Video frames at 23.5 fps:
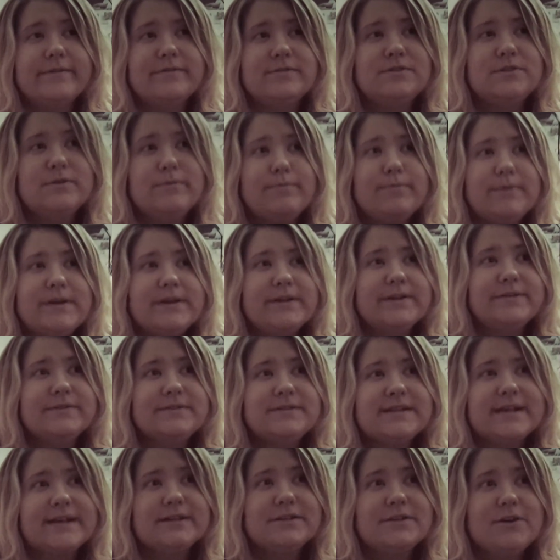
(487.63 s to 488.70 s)
Like if somebody used
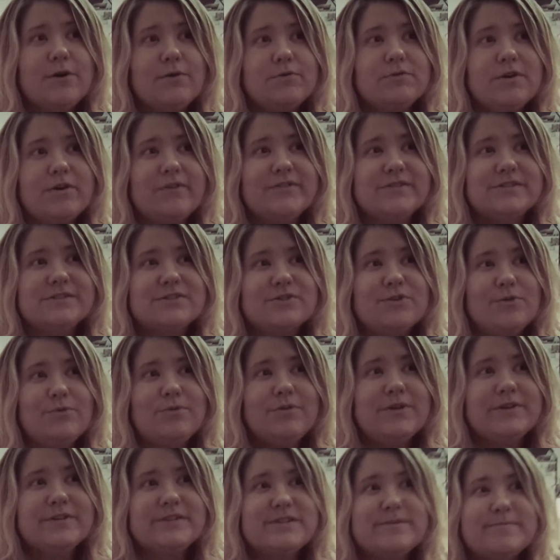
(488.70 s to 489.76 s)
to get told off at school,
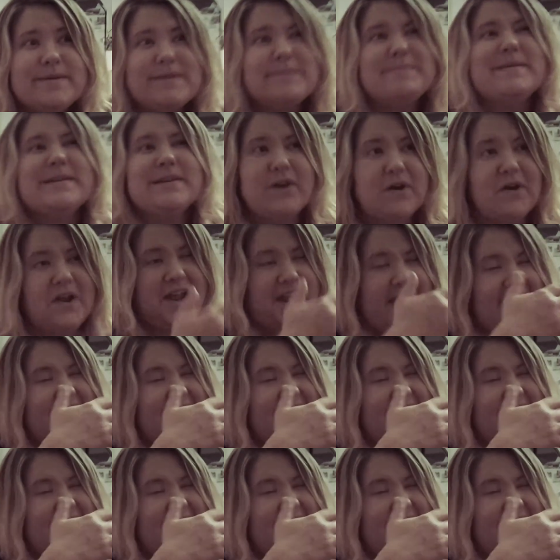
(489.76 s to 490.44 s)
I used to be a bit like...